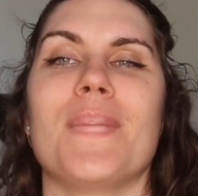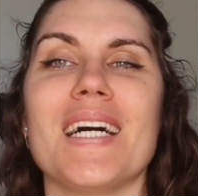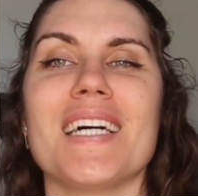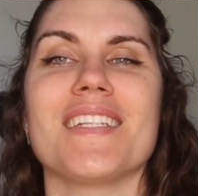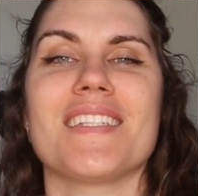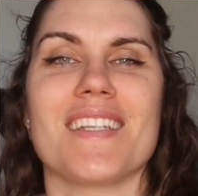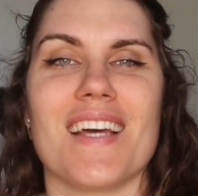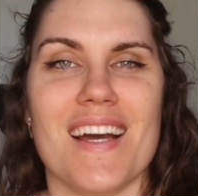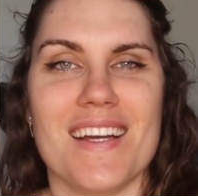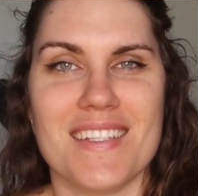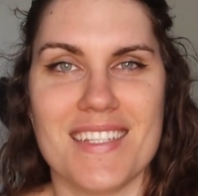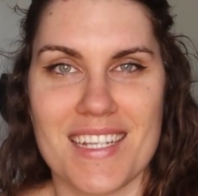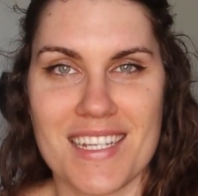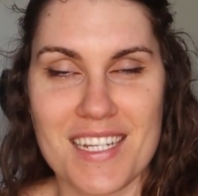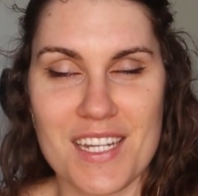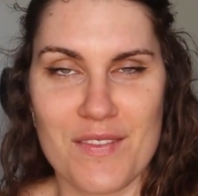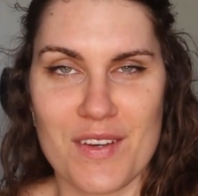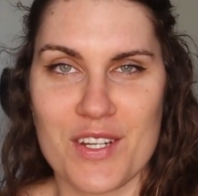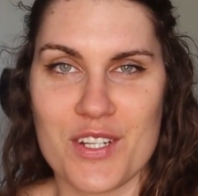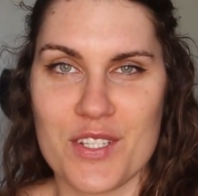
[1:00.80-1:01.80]
But I
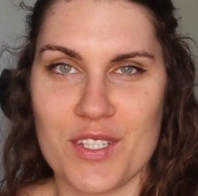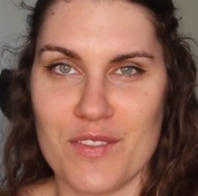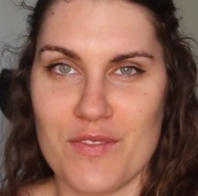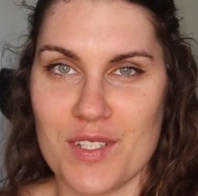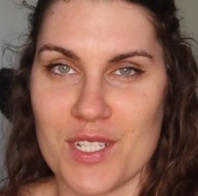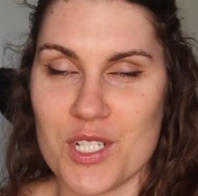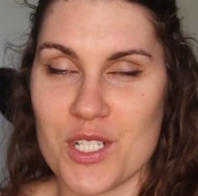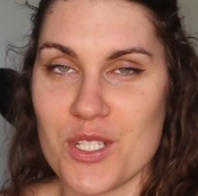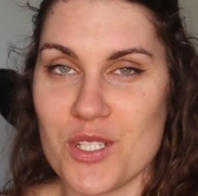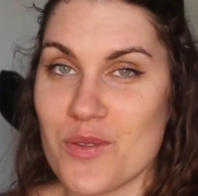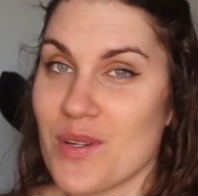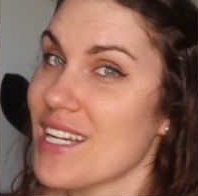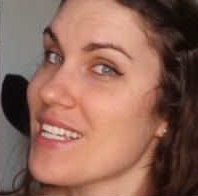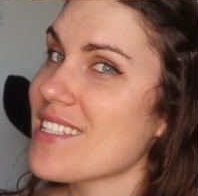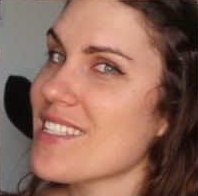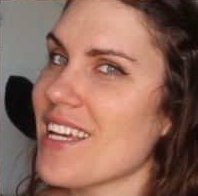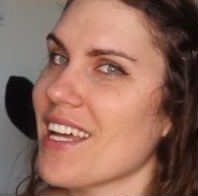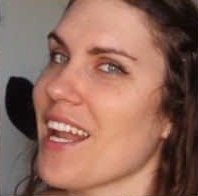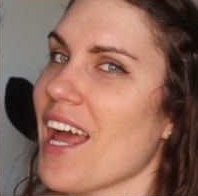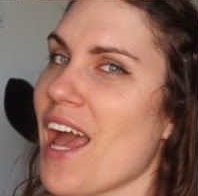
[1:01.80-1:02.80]
did eventually finish the
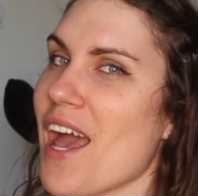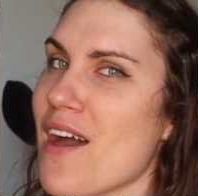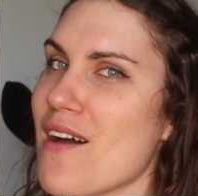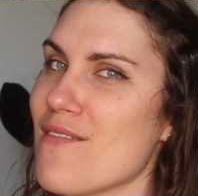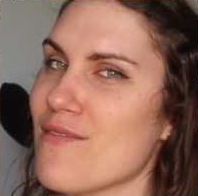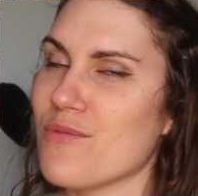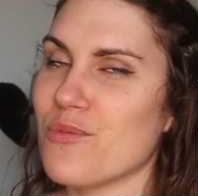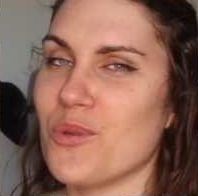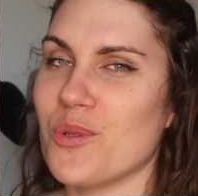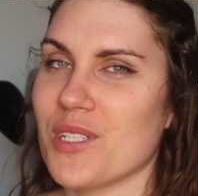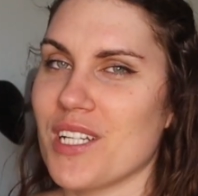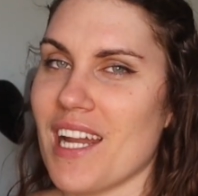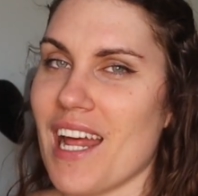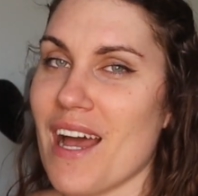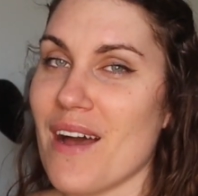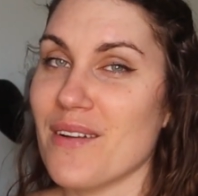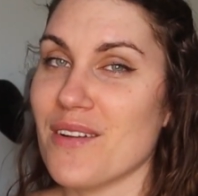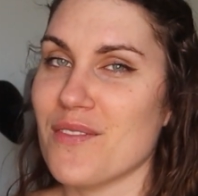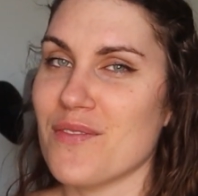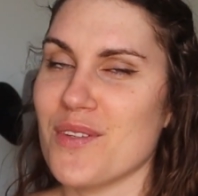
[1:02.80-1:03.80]
dress and I have worn it
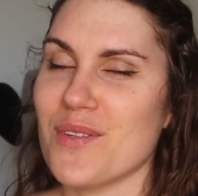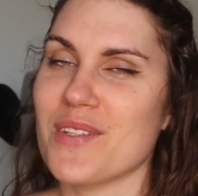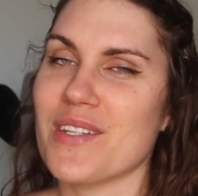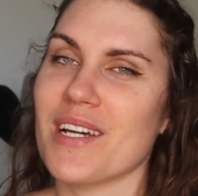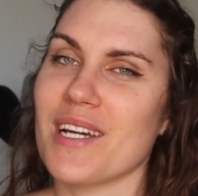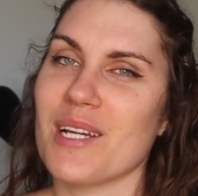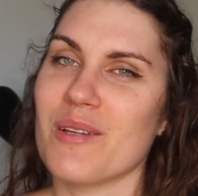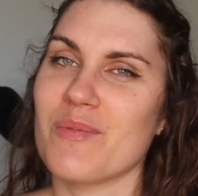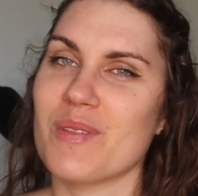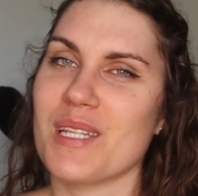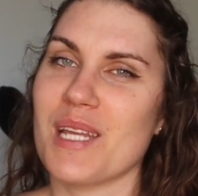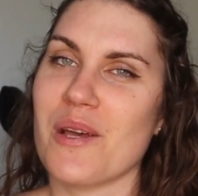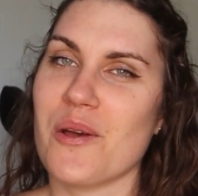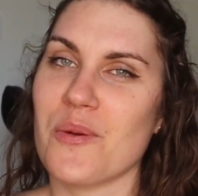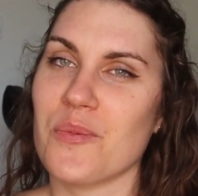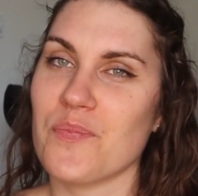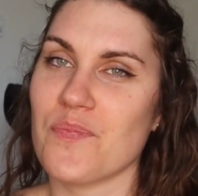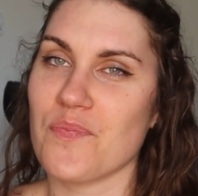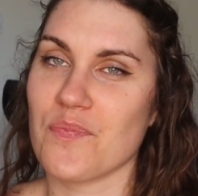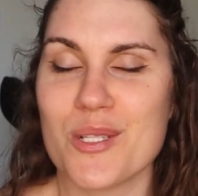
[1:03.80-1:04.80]
out a few times
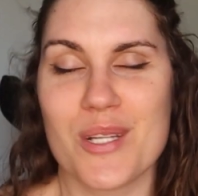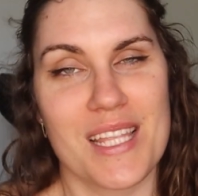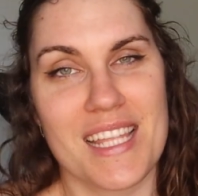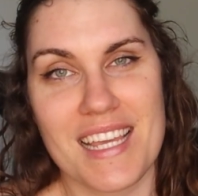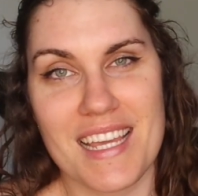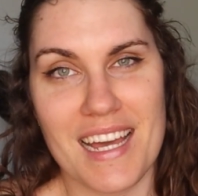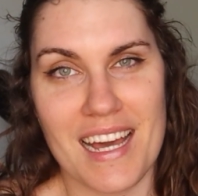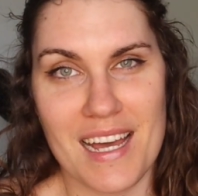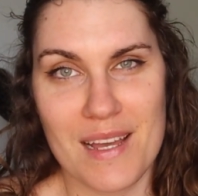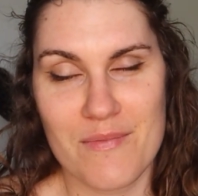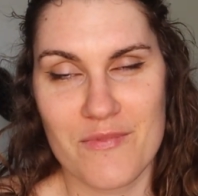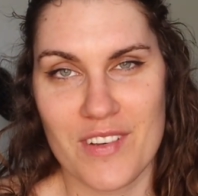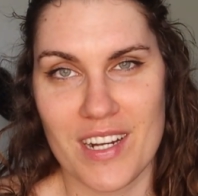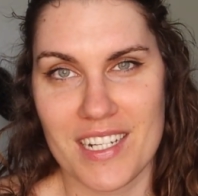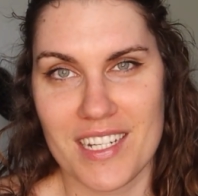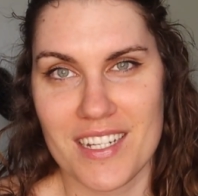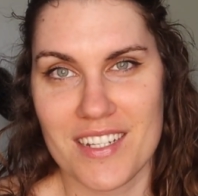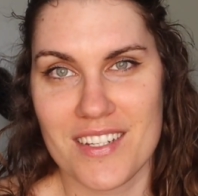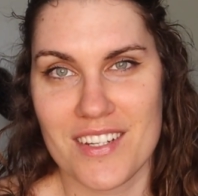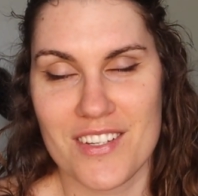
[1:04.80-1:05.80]
now, so I think I'm
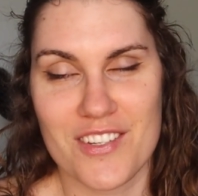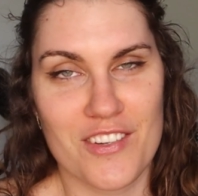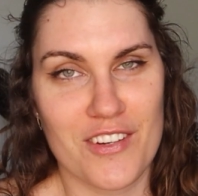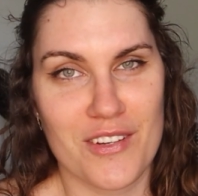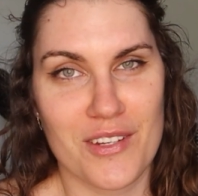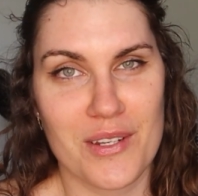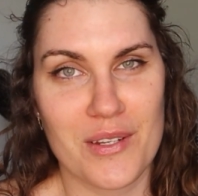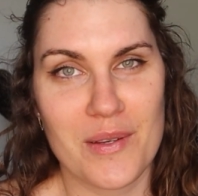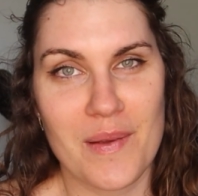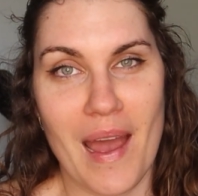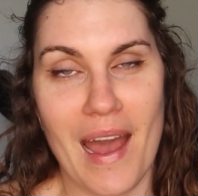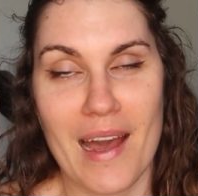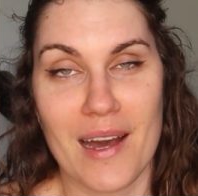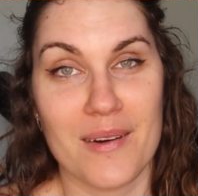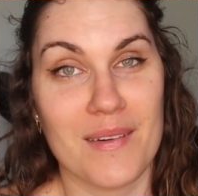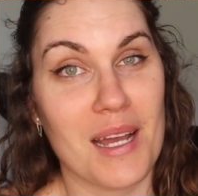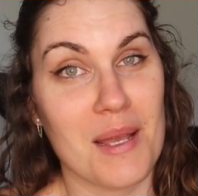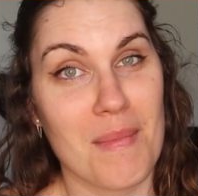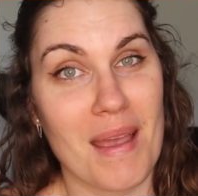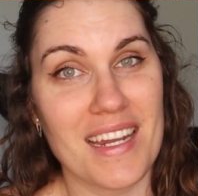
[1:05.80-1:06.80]
ready to show you
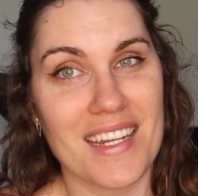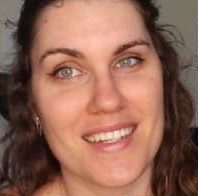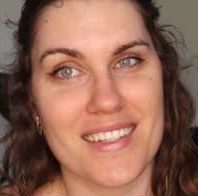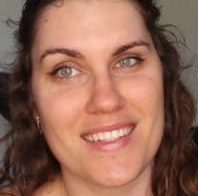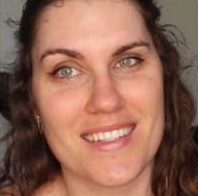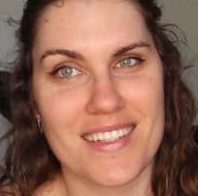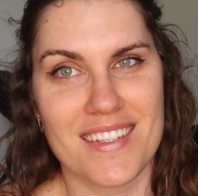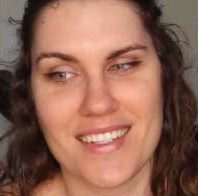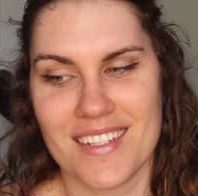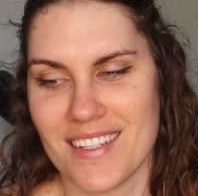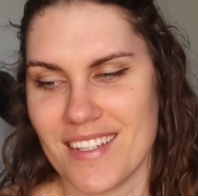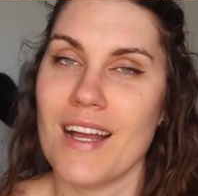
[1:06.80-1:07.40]
how I made it.